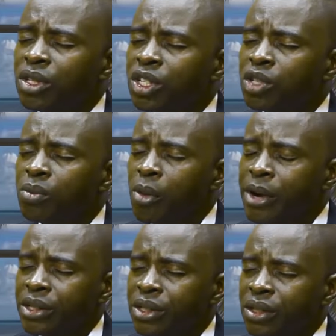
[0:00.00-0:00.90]
to this
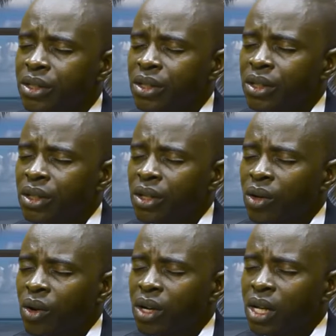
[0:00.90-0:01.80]
moment.
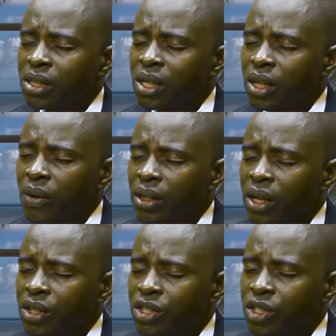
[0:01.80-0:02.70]
Lord, I set our
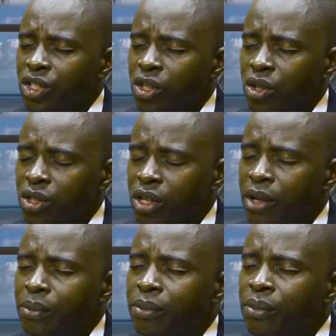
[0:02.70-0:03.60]
thanks in Jesus' name.